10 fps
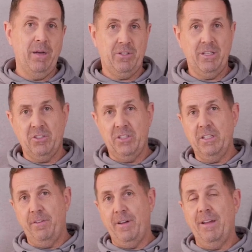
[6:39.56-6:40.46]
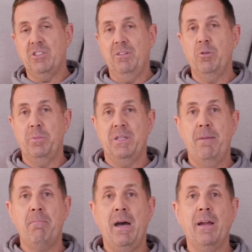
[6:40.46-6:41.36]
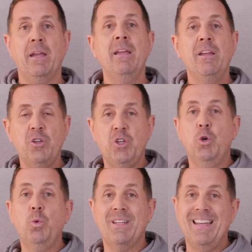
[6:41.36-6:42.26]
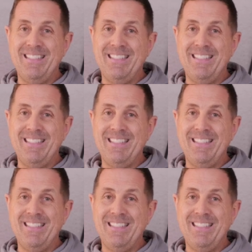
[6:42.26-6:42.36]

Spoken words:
past that 65–70% mark, use a